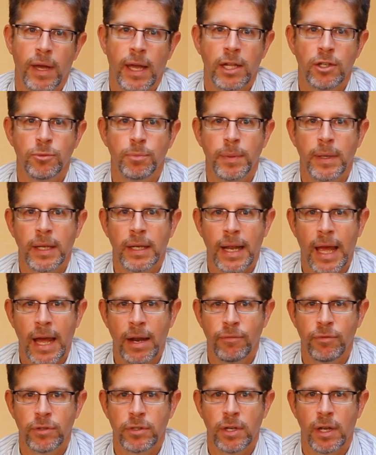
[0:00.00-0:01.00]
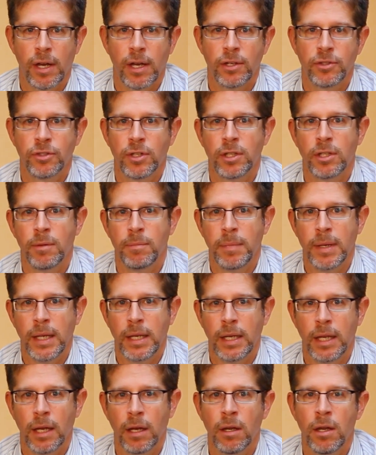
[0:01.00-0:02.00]
plans being advertised in the
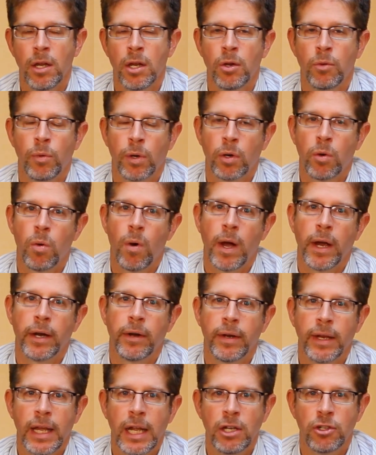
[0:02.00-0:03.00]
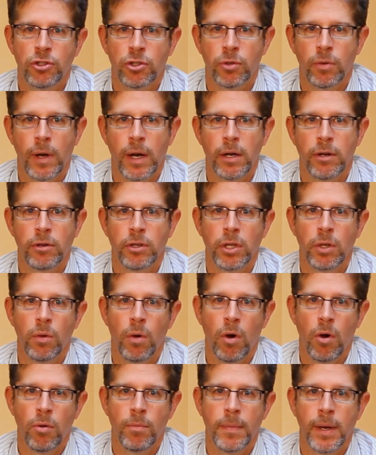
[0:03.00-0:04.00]
media require each creditor
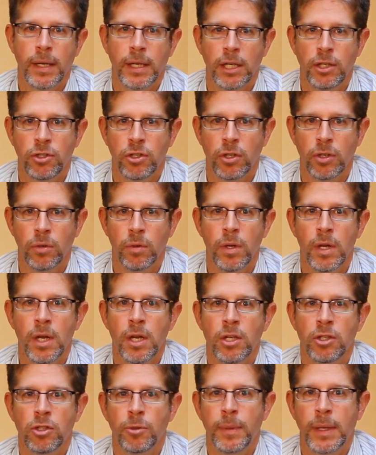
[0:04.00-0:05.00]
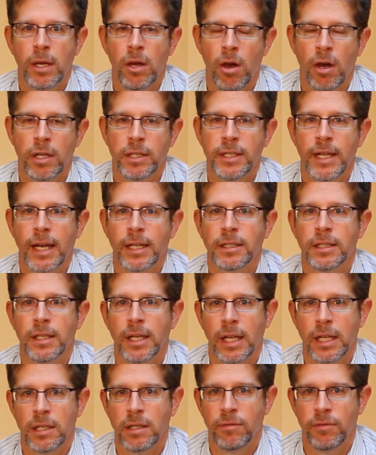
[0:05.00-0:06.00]
you owe money to be
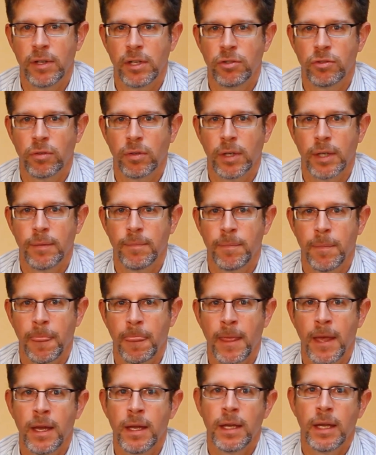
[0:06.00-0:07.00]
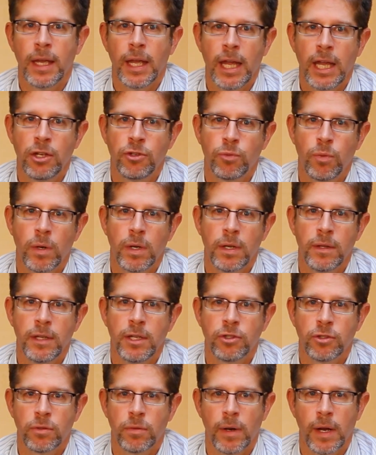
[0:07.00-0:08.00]
contacted individually. Each one of
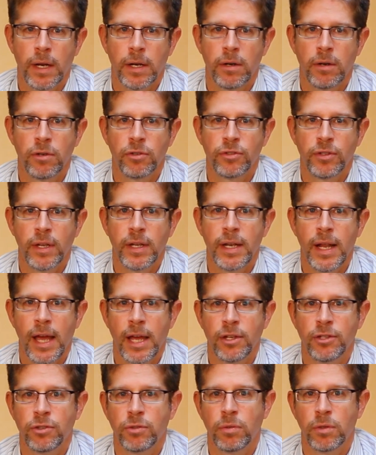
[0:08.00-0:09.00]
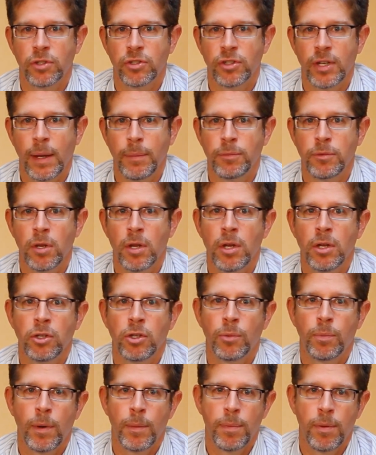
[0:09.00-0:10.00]
these creditors then has to accept
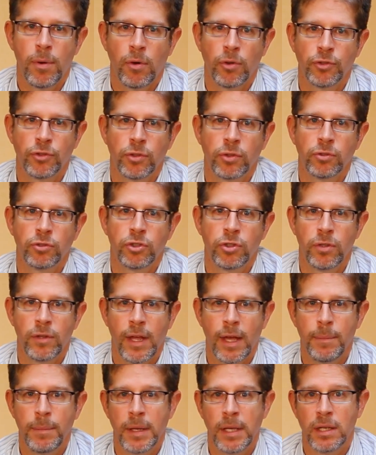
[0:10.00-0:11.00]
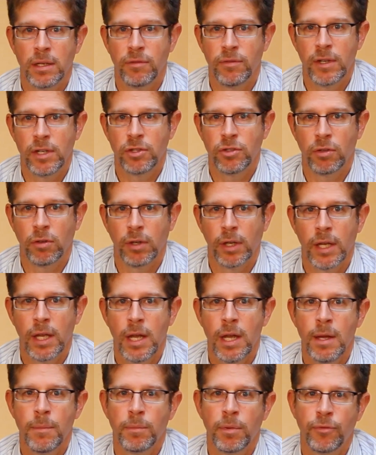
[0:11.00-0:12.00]
your proposal to them individually
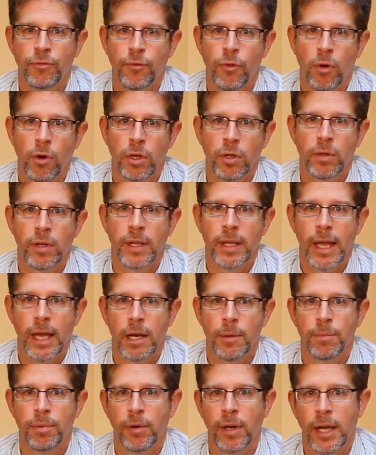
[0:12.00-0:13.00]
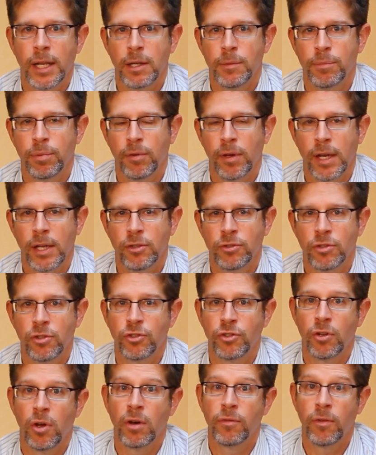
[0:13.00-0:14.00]
before you can get a plan in place to
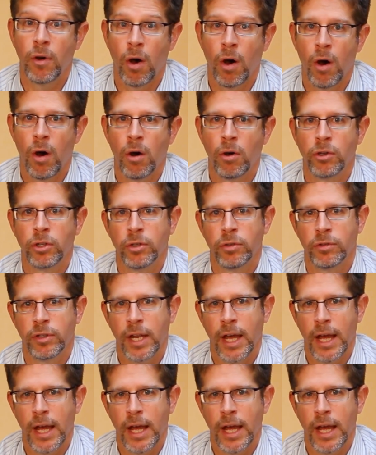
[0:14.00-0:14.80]
solve all your